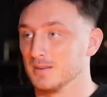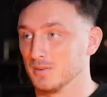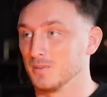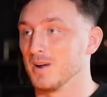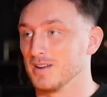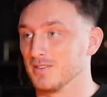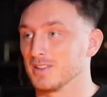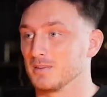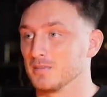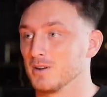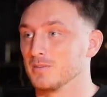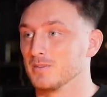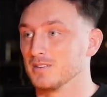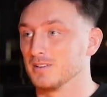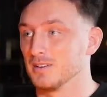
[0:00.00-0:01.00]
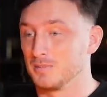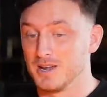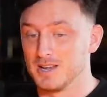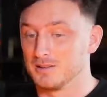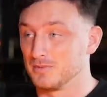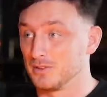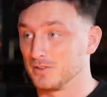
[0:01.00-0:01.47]
They've been waiting for that moment. Yeah. I
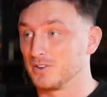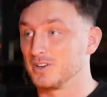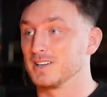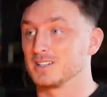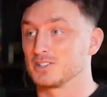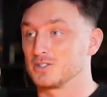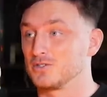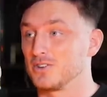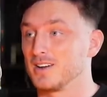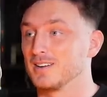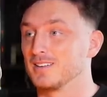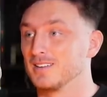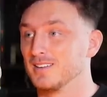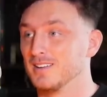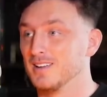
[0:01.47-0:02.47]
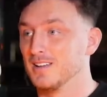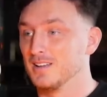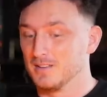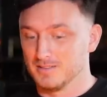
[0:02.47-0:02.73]
paid them for three years straight. Yeah.